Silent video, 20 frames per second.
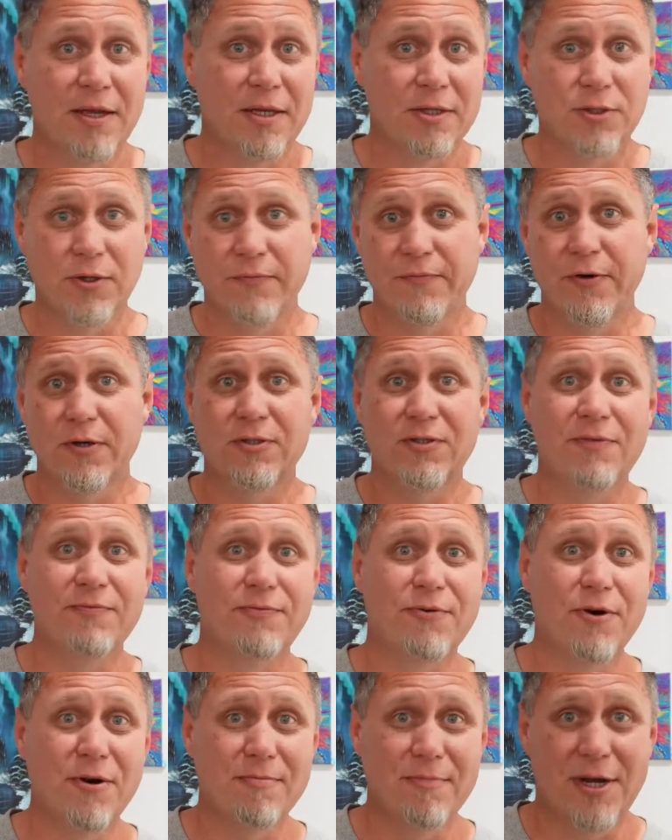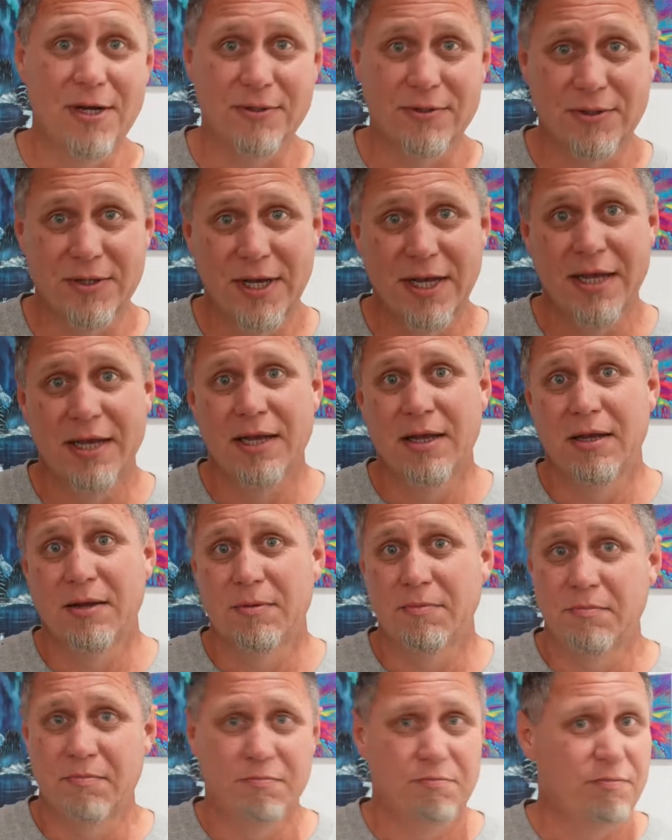So first and foremost,
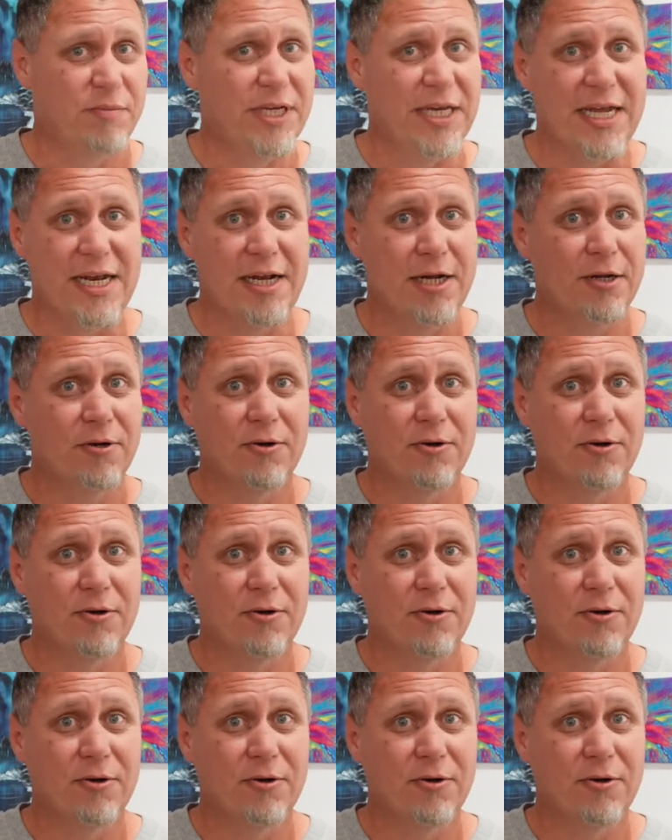beginning